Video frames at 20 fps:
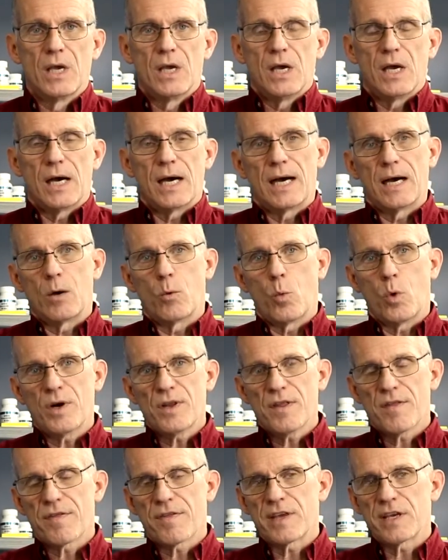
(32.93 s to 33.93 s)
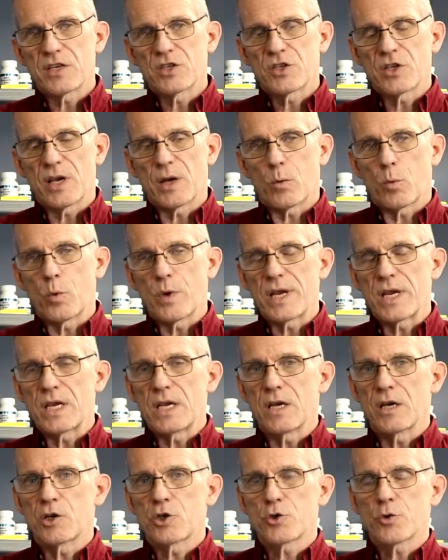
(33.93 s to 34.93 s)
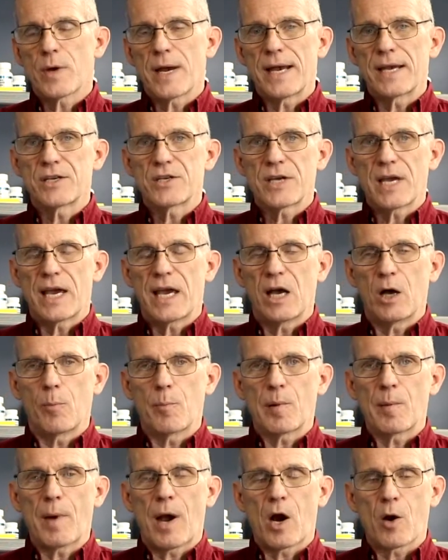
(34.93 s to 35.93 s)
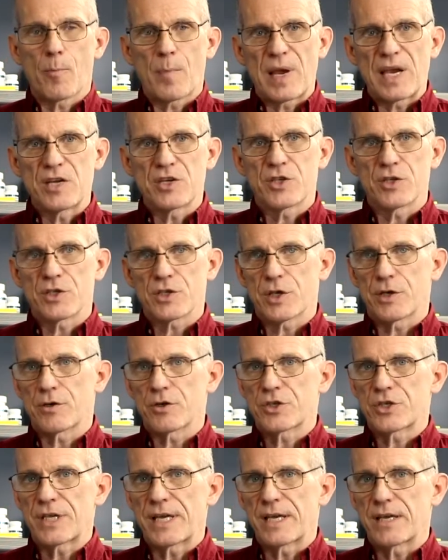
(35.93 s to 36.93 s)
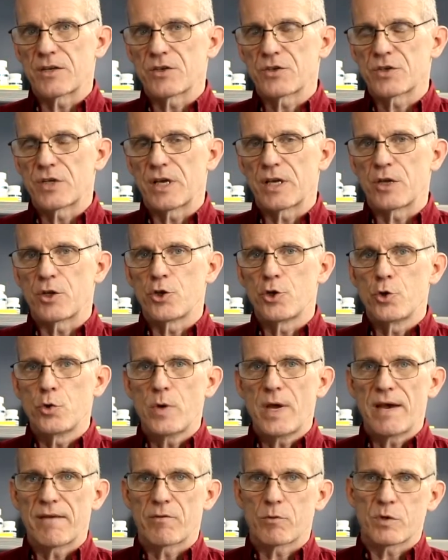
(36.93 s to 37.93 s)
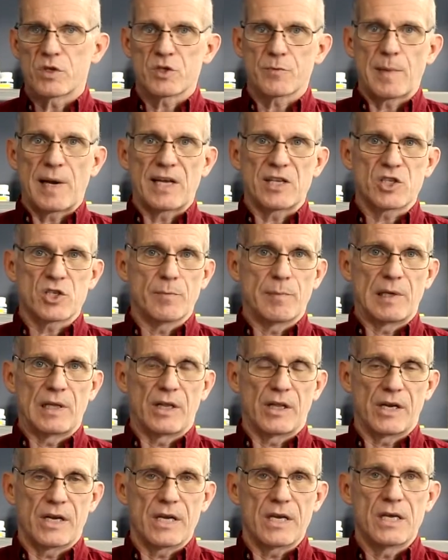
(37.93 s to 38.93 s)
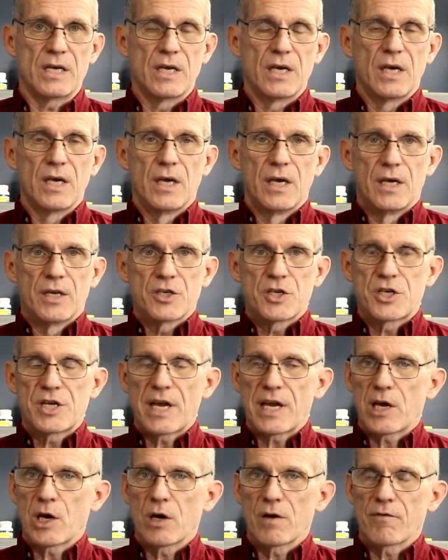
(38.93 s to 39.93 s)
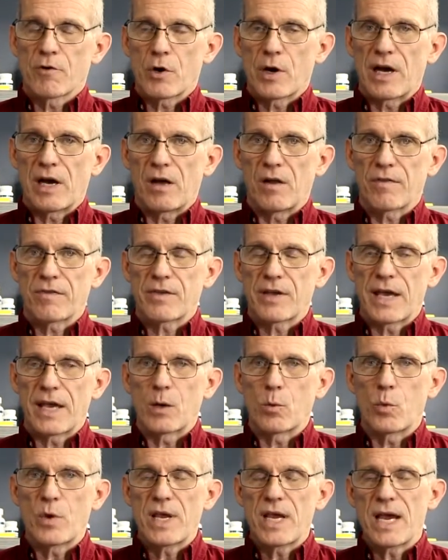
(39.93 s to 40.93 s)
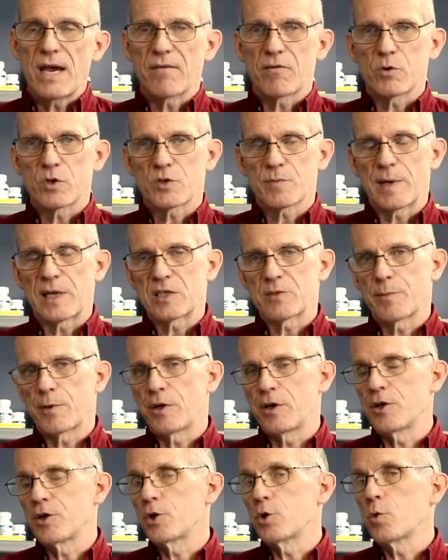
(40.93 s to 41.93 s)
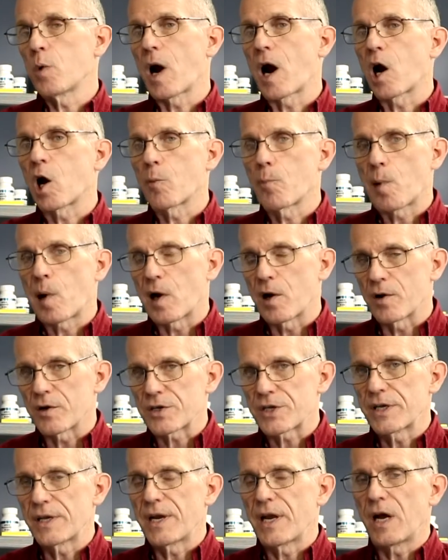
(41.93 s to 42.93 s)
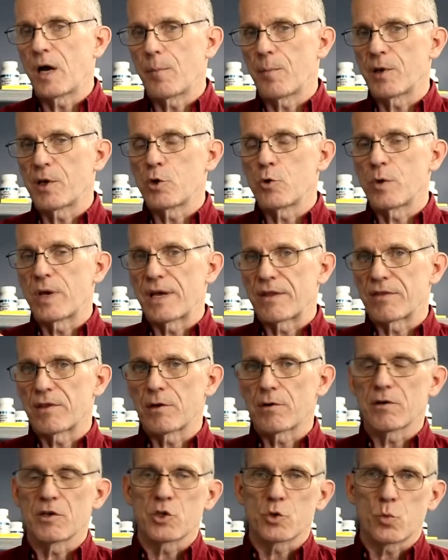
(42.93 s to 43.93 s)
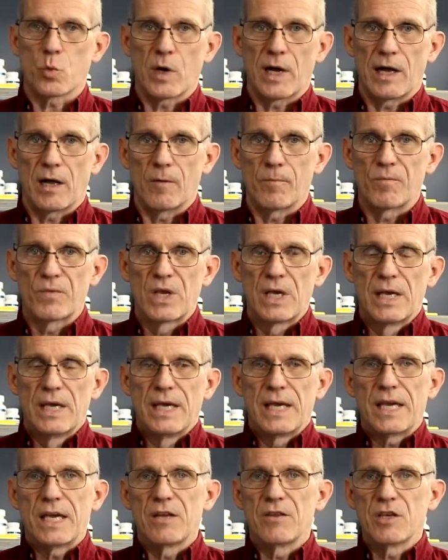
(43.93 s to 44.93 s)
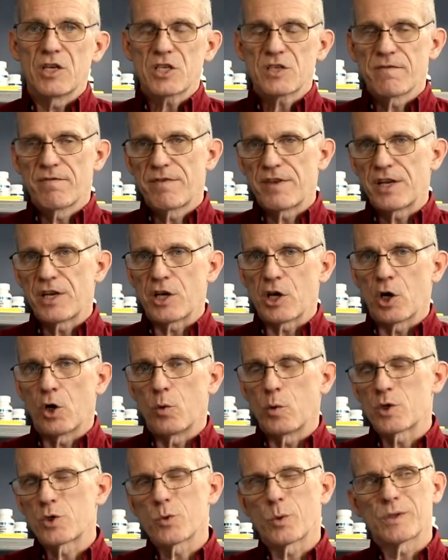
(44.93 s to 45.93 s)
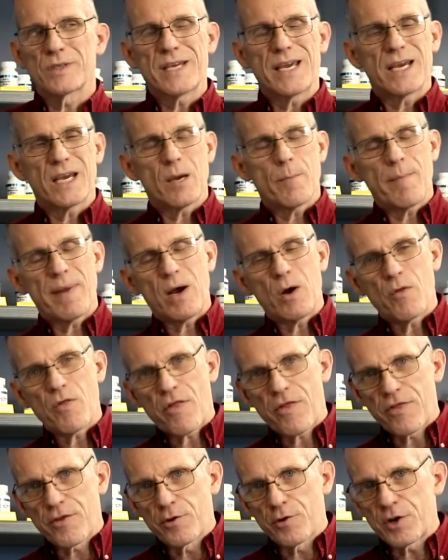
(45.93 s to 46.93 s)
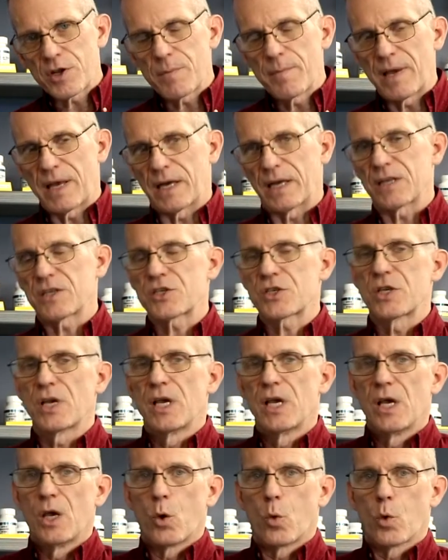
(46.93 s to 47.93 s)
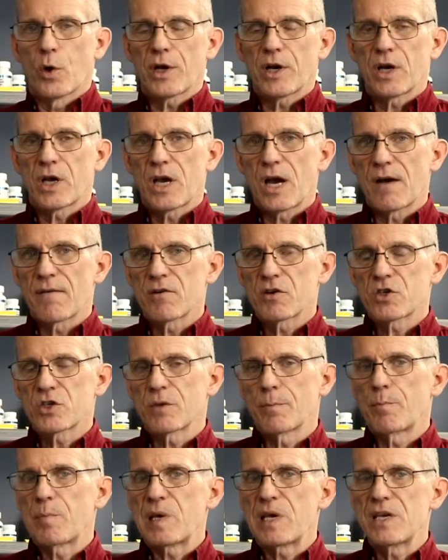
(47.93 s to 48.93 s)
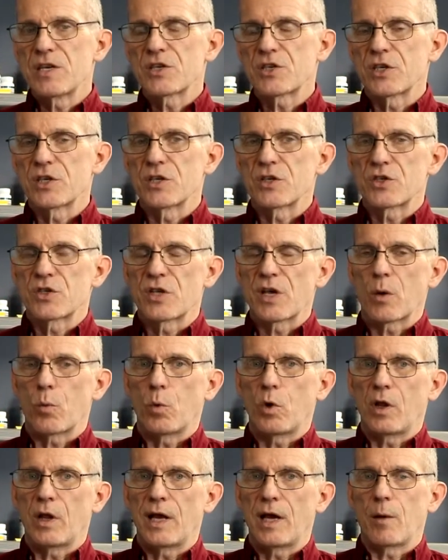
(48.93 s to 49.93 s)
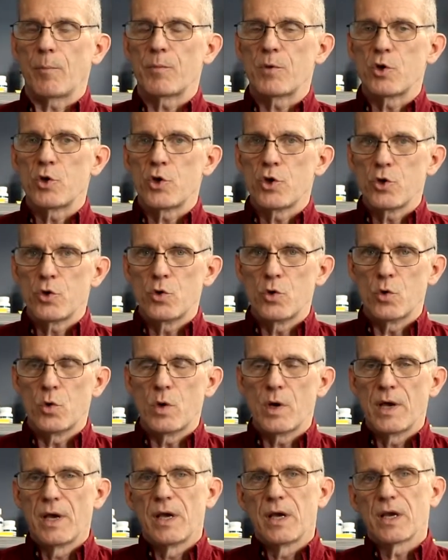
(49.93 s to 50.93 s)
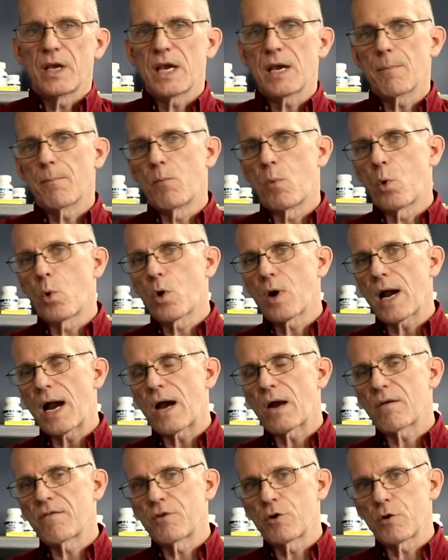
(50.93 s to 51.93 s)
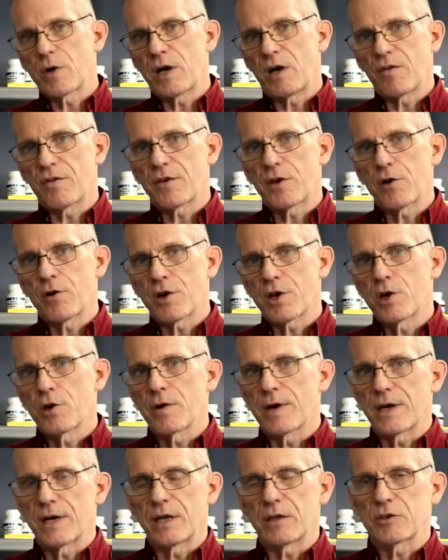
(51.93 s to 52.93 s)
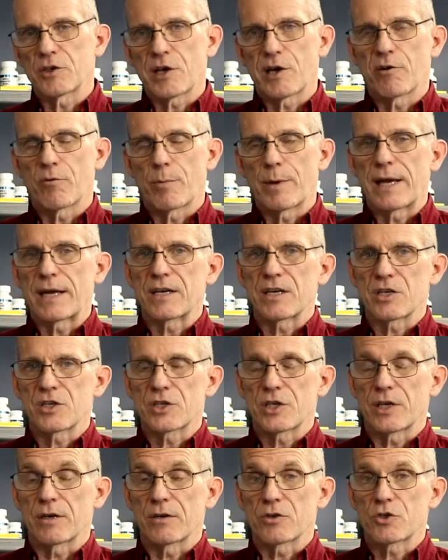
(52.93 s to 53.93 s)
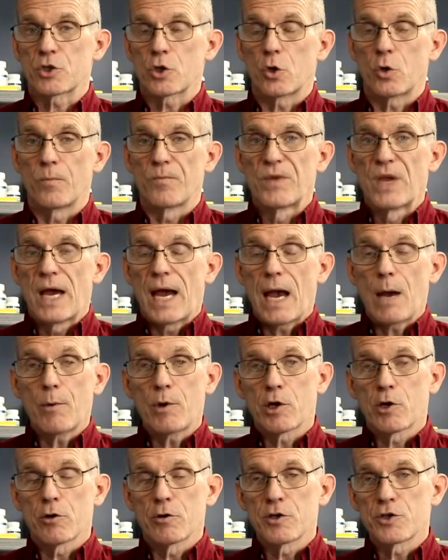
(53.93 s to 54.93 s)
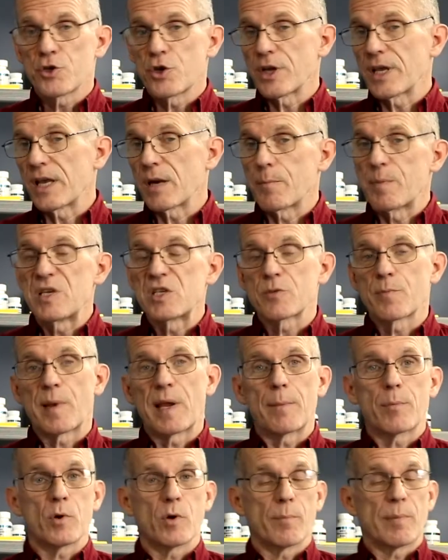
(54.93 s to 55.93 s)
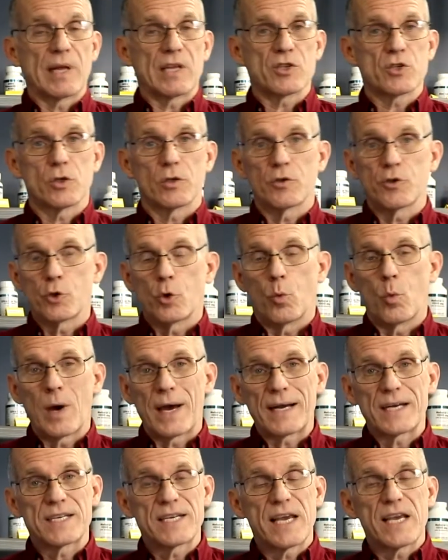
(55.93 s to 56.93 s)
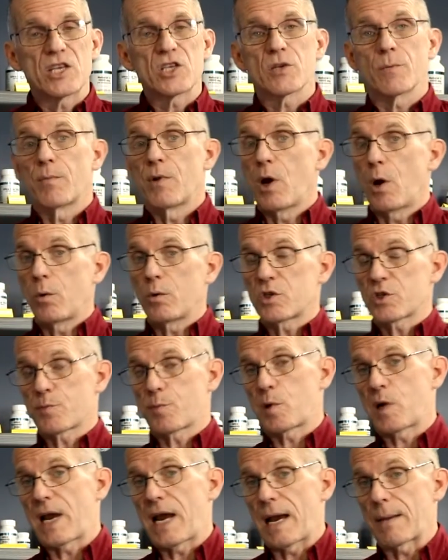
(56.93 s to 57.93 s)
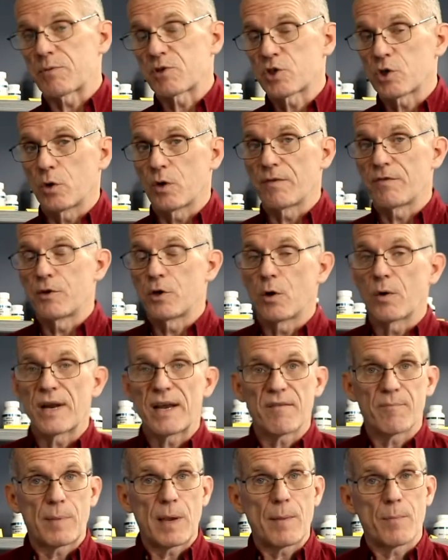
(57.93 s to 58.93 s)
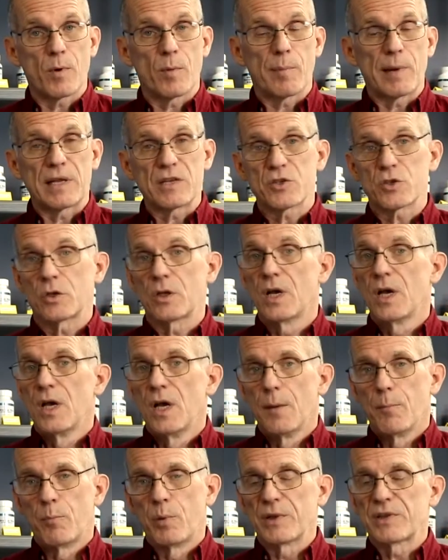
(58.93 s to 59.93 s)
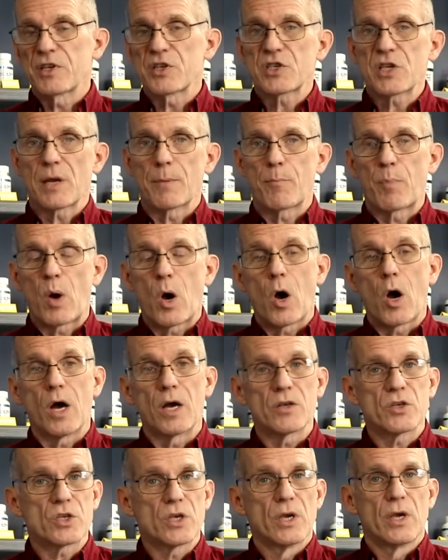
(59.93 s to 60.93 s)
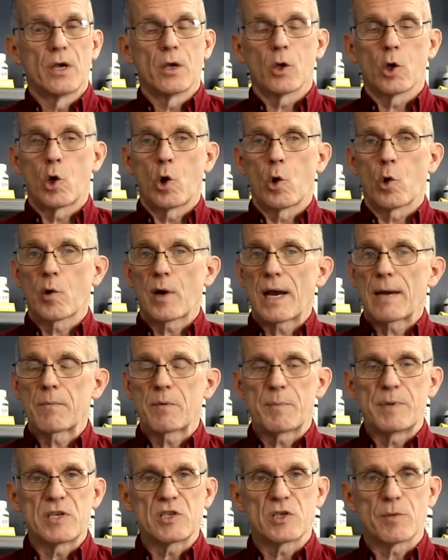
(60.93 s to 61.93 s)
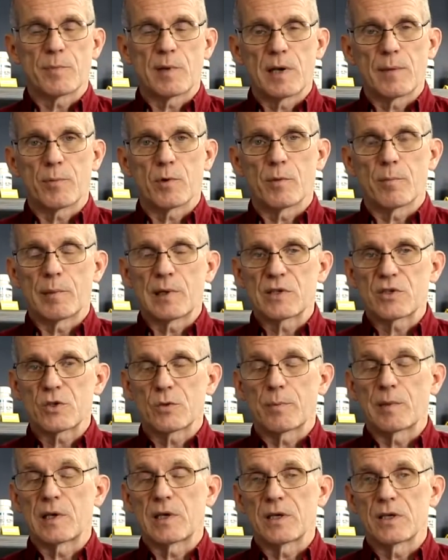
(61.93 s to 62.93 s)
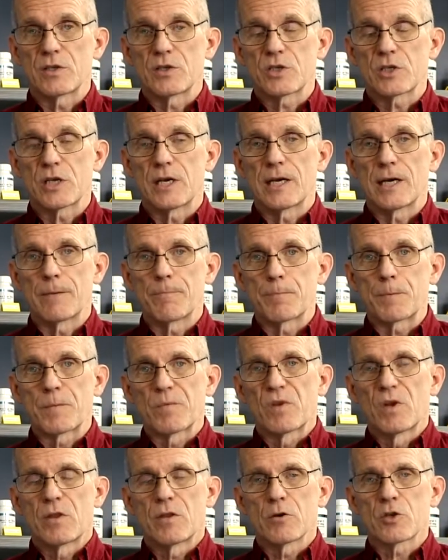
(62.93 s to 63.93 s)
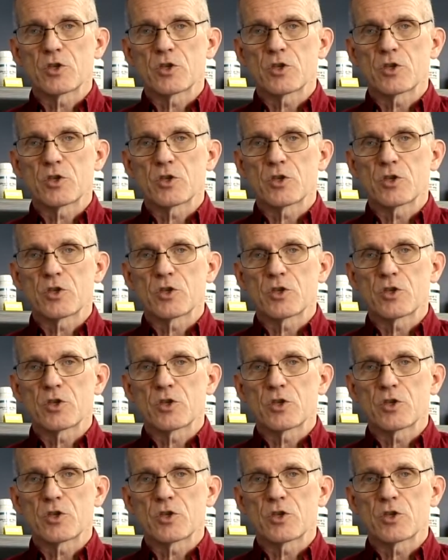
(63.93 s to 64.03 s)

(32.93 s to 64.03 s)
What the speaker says: One of the things that we try to help our patients understand is that you have a responsibility to take care of your health, and we have a responsibility to do our part in helping you get there as well. In this video, which will take about 30 minutes, we're going to cover some pieces that will help you get more out of your healthcare here at Delta Chiropractic Center. So I would encourage you to get a piece of paper and pencil. You'll want to take some notes perhaps. So if you don't have paper and pencil, put this on pause, go grab a piece of paper and pencil, because there's